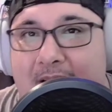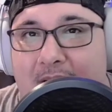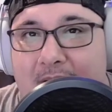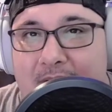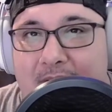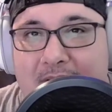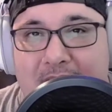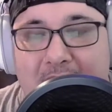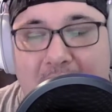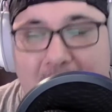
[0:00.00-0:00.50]

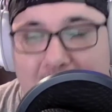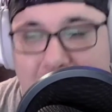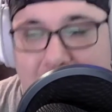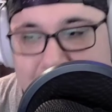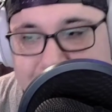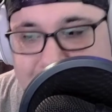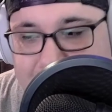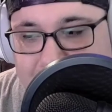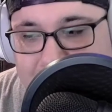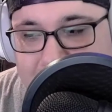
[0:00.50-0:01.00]

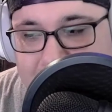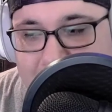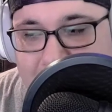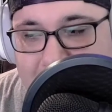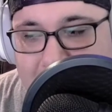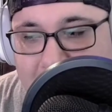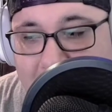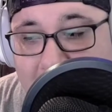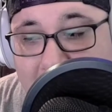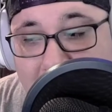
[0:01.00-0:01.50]
So
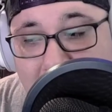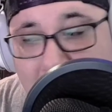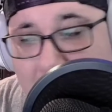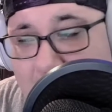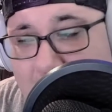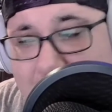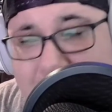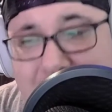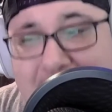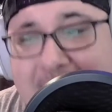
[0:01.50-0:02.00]

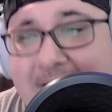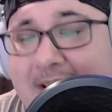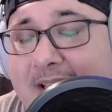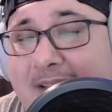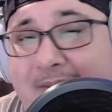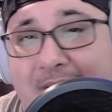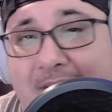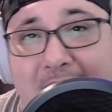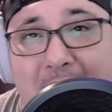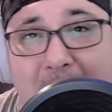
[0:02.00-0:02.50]
hopefully
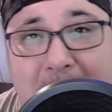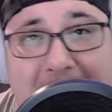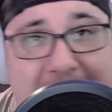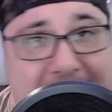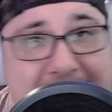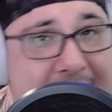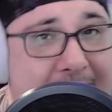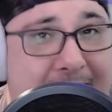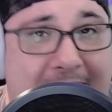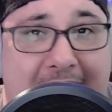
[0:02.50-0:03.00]
this video
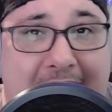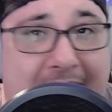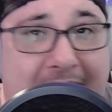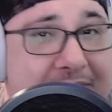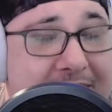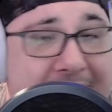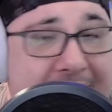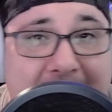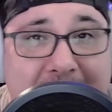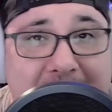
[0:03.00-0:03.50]
made some kind of
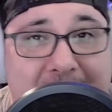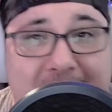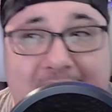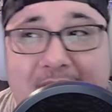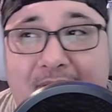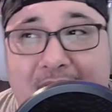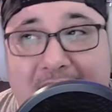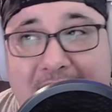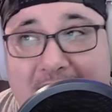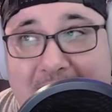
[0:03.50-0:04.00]
sense.
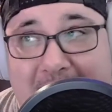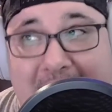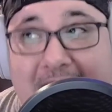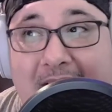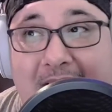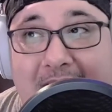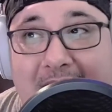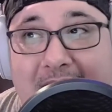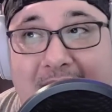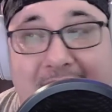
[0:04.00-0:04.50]
If it
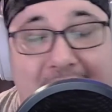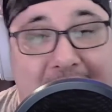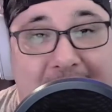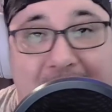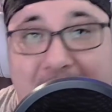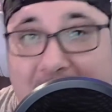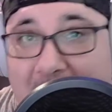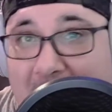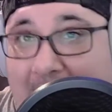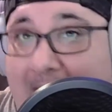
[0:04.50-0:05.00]
did,
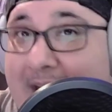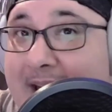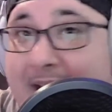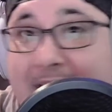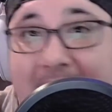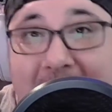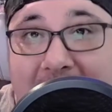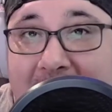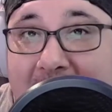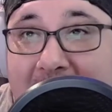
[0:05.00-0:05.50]
like
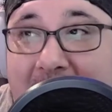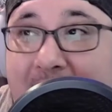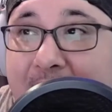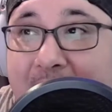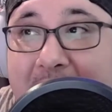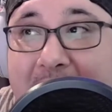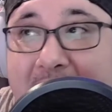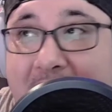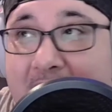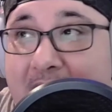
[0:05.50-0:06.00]
it. And if
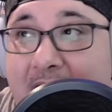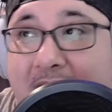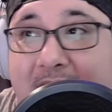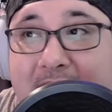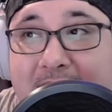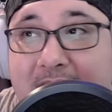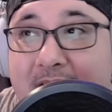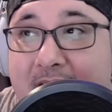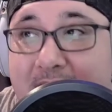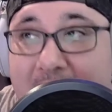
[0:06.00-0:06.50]
it
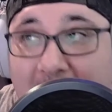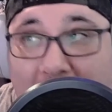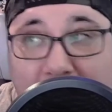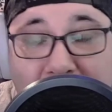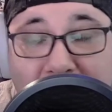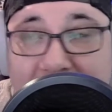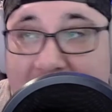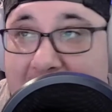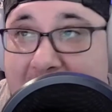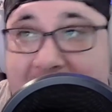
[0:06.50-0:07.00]
didn't,
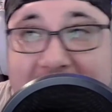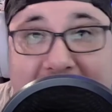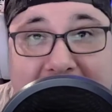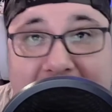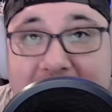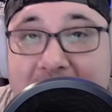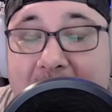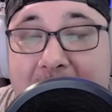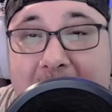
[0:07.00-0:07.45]
don't like it.